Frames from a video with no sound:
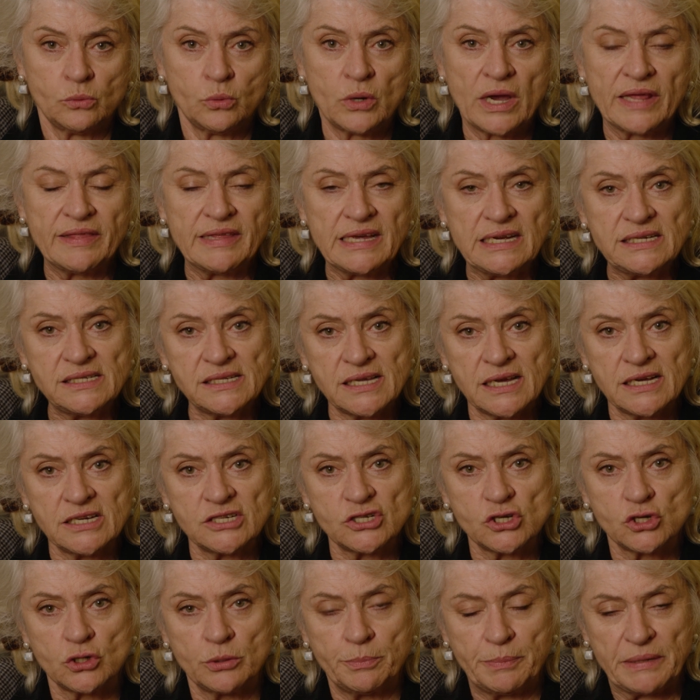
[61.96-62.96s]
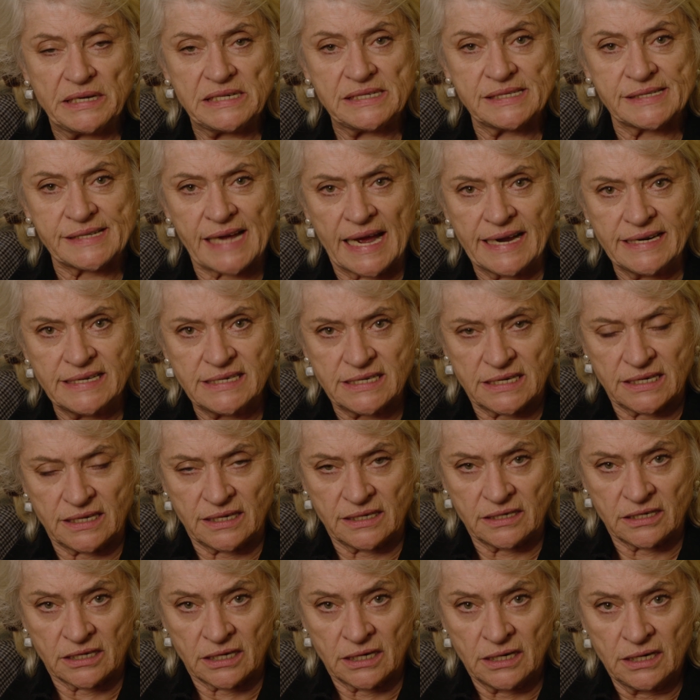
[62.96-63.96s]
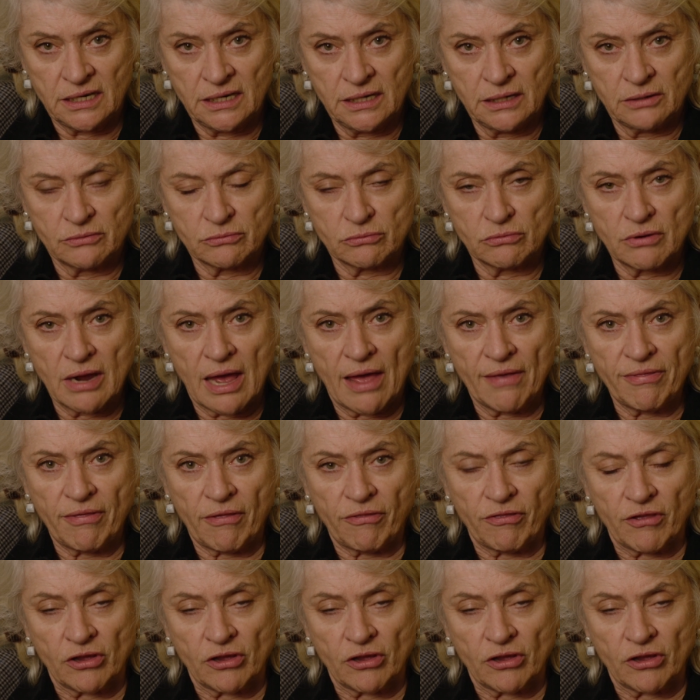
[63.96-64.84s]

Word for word: where these things could be sited rather